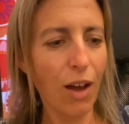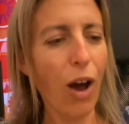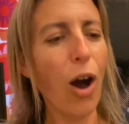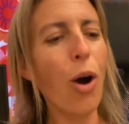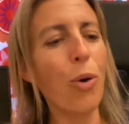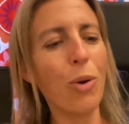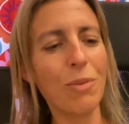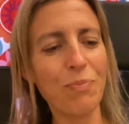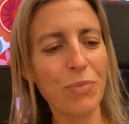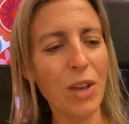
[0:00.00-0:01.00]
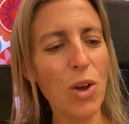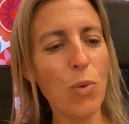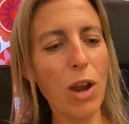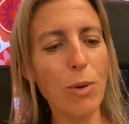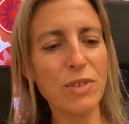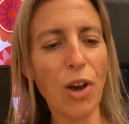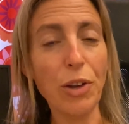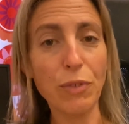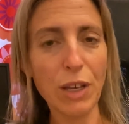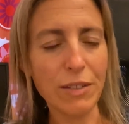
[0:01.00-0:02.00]
"Oh, well, I was kind
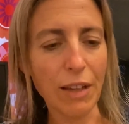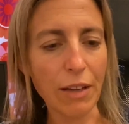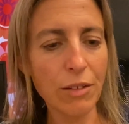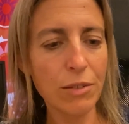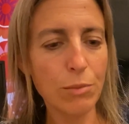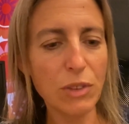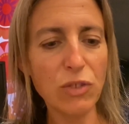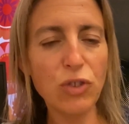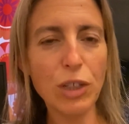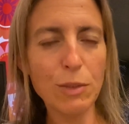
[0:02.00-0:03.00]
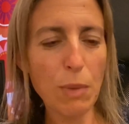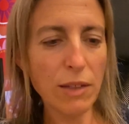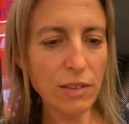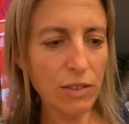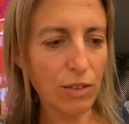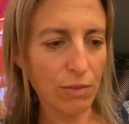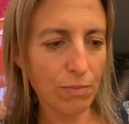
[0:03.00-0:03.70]
of kidding. Mrs. G is my assistant."